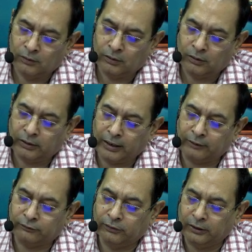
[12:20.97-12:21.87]
tax
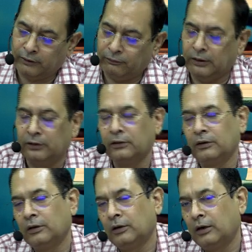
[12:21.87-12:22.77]
is levied
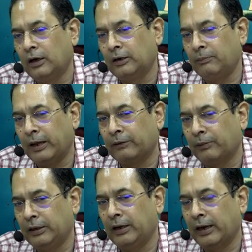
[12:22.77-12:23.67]
under Black
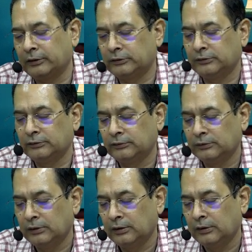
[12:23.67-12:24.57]
Money Act.
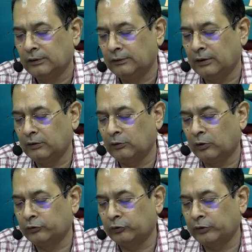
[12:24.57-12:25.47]
That is
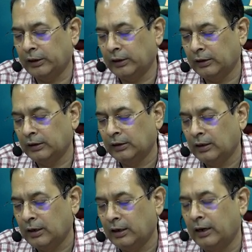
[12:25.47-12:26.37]
also, say,
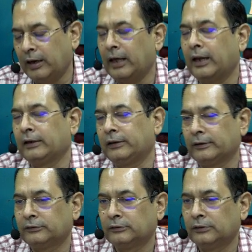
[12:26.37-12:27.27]
a direct
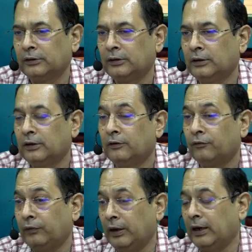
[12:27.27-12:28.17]
tax.
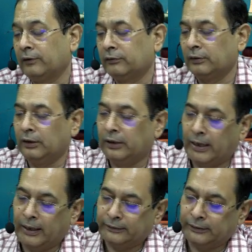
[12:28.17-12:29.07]
Whereas
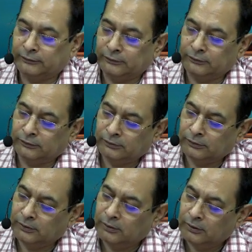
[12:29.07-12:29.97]
indirect taxes
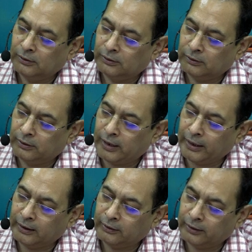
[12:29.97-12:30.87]

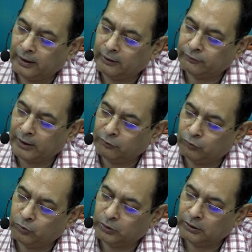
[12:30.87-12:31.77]
like excise
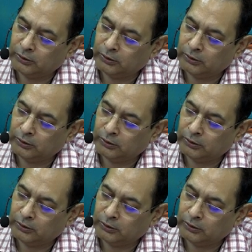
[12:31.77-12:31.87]
duty,